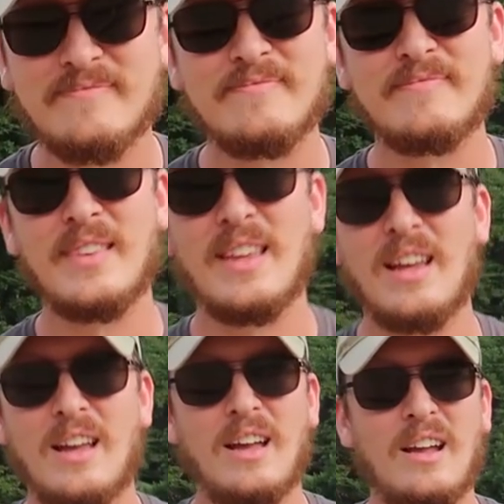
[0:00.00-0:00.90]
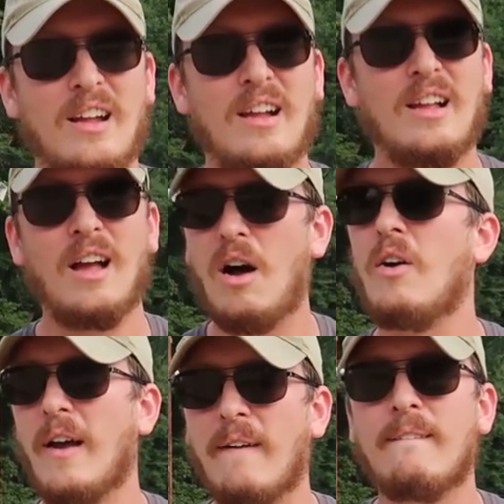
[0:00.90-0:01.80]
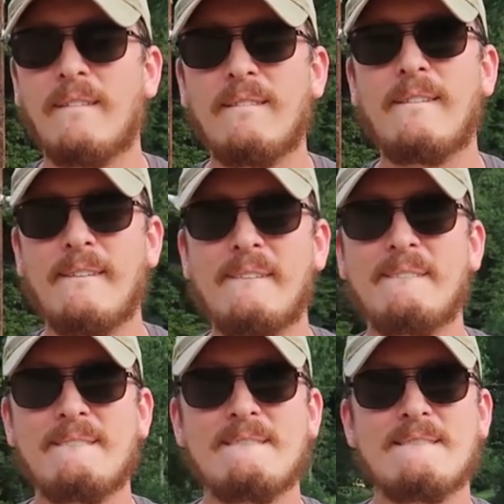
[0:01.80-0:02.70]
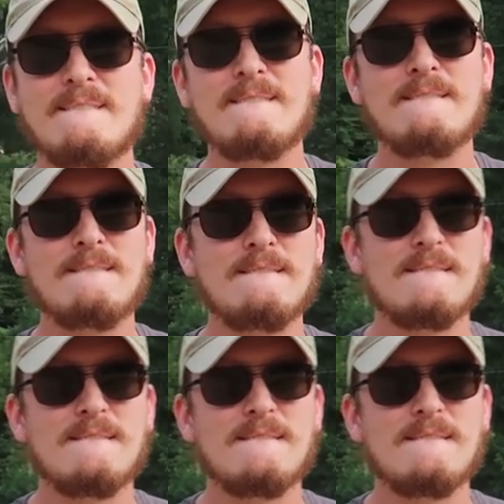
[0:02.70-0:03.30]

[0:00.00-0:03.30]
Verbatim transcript: least 10 minutes of run on oh, because yeah. we kept flipping